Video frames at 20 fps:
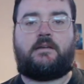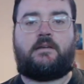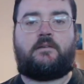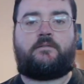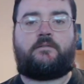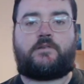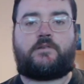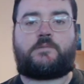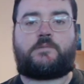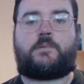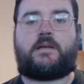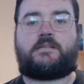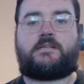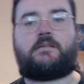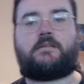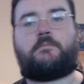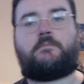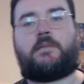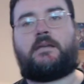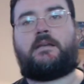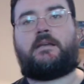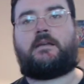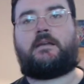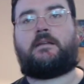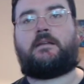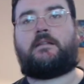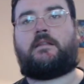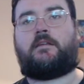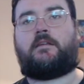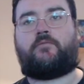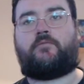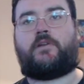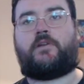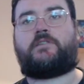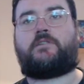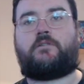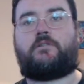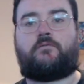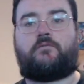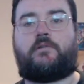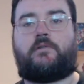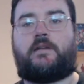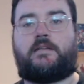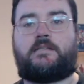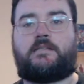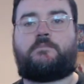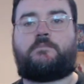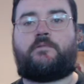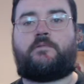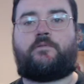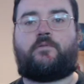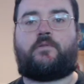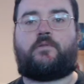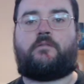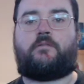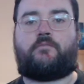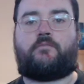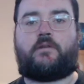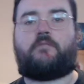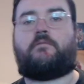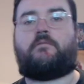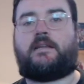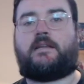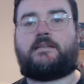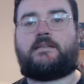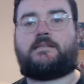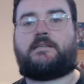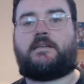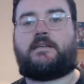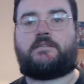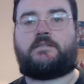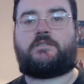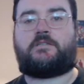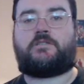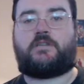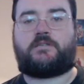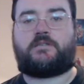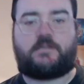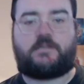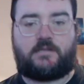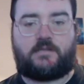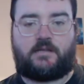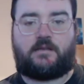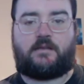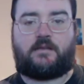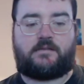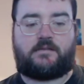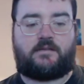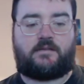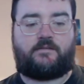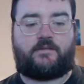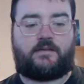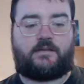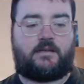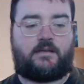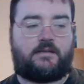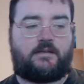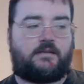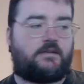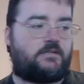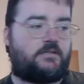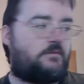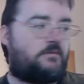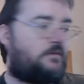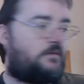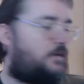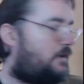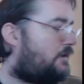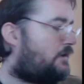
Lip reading: First pressing meaning the original release before they re-release it is just the DVD edition,